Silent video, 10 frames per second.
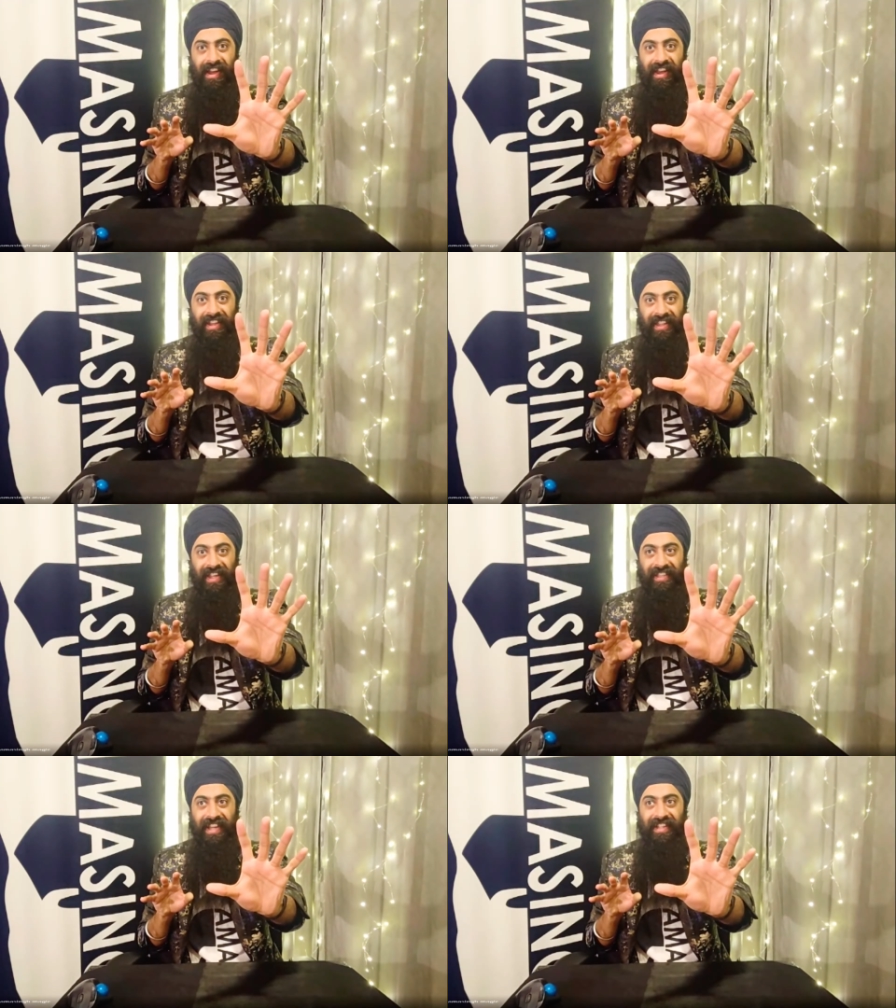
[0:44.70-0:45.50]
You like
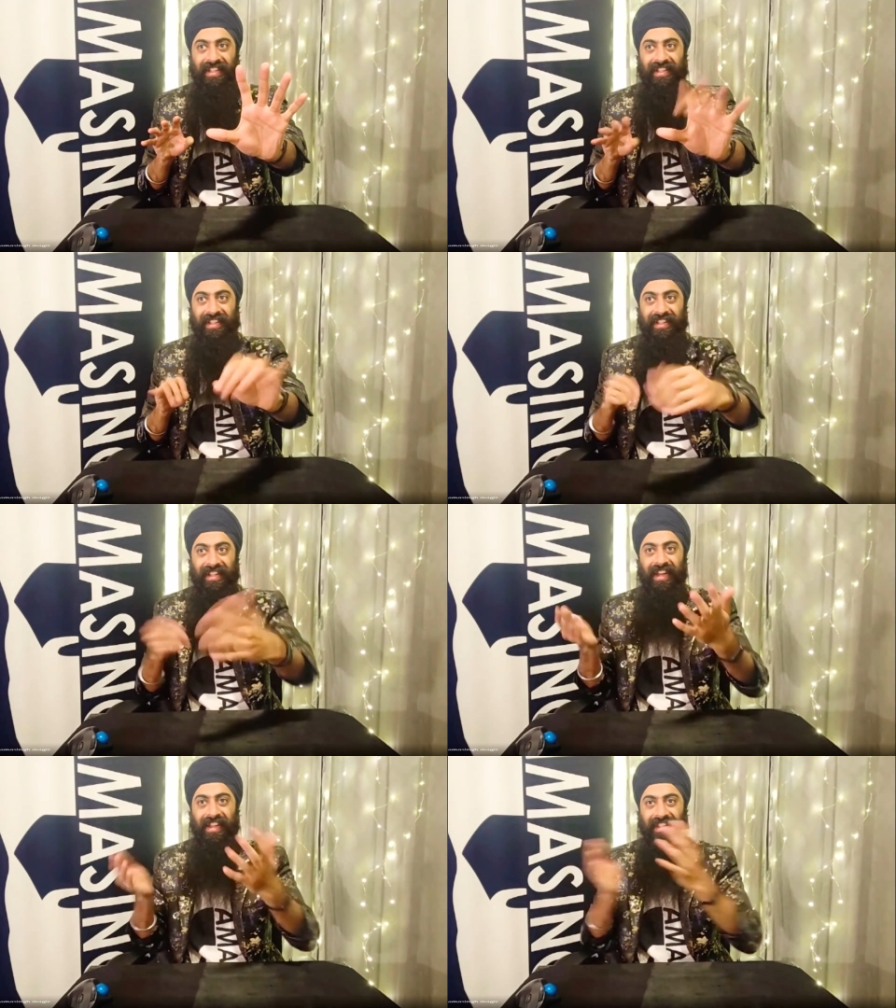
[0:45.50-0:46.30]
that?
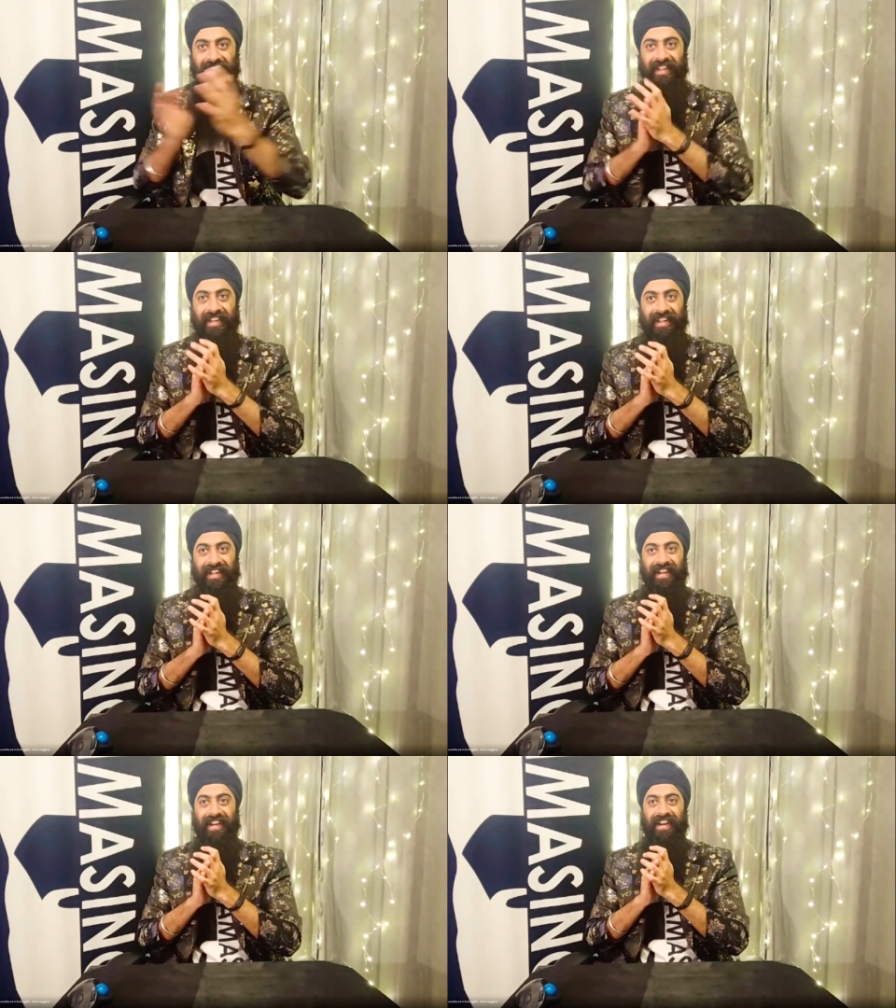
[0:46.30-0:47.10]
Yeah?